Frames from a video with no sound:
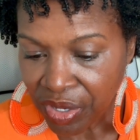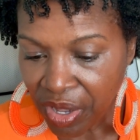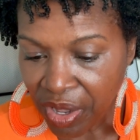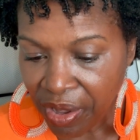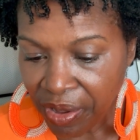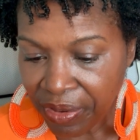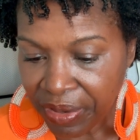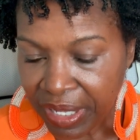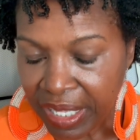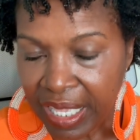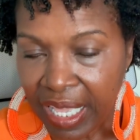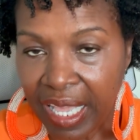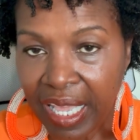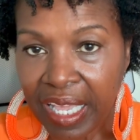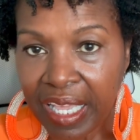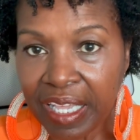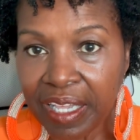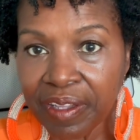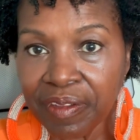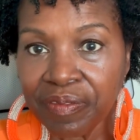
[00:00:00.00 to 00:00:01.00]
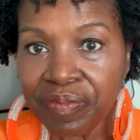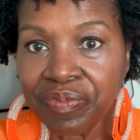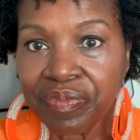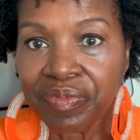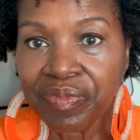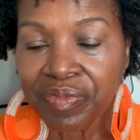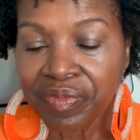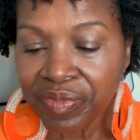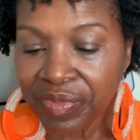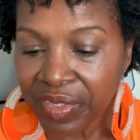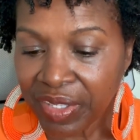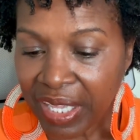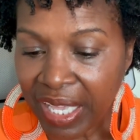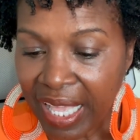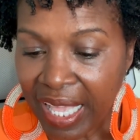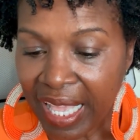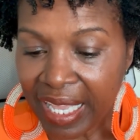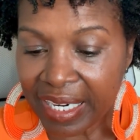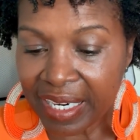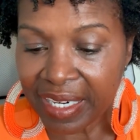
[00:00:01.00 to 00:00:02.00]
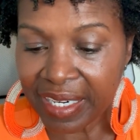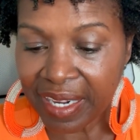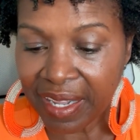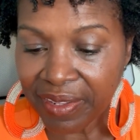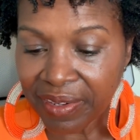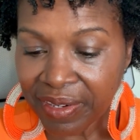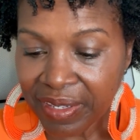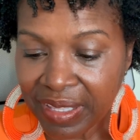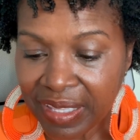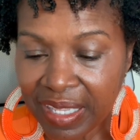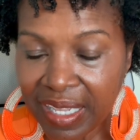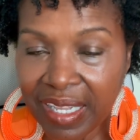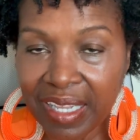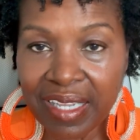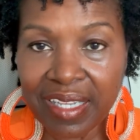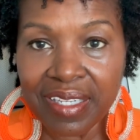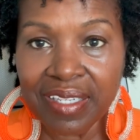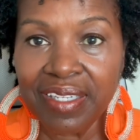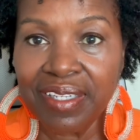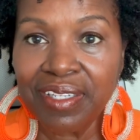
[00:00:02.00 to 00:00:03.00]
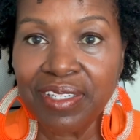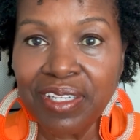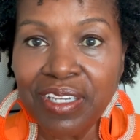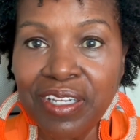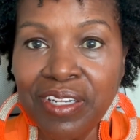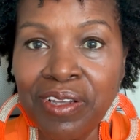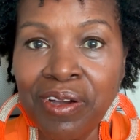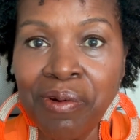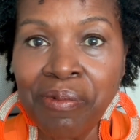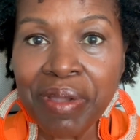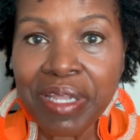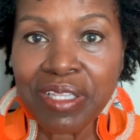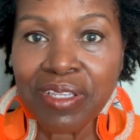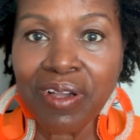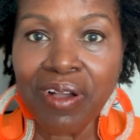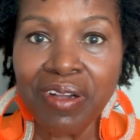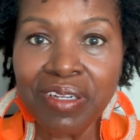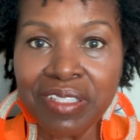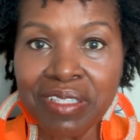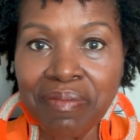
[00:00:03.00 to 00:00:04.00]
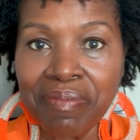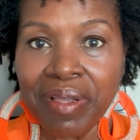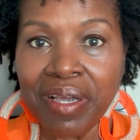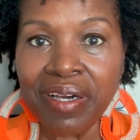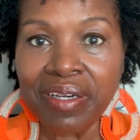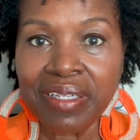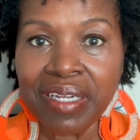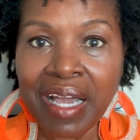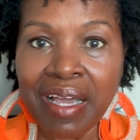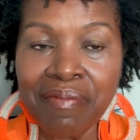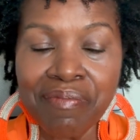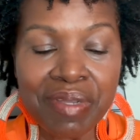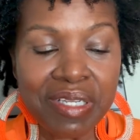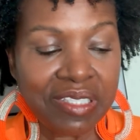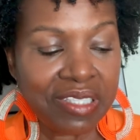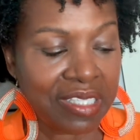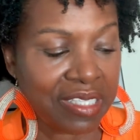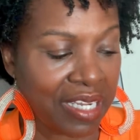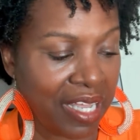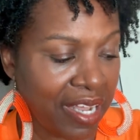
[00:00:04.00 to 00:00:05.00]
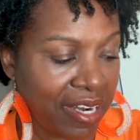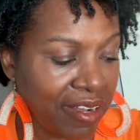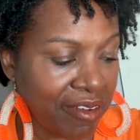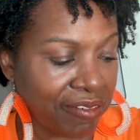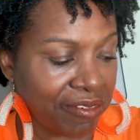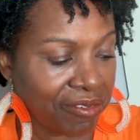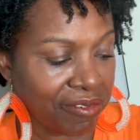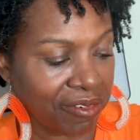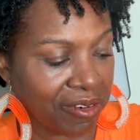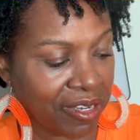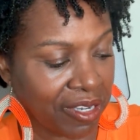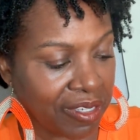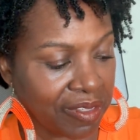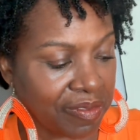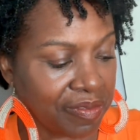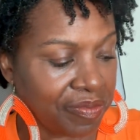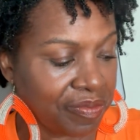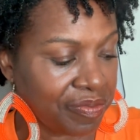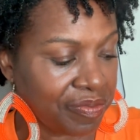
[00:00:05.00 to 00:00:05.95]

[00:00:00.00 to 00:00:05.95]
Okay, and another thing, you know, we talked about, I mentioned that up front,